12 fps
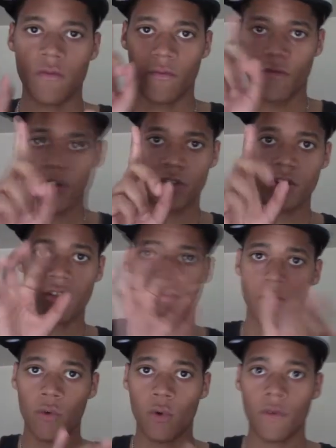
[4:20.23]
1st,
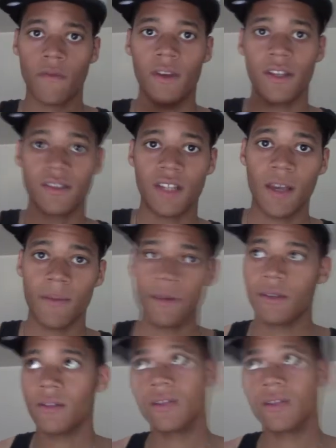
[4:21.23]
4th, and 7th,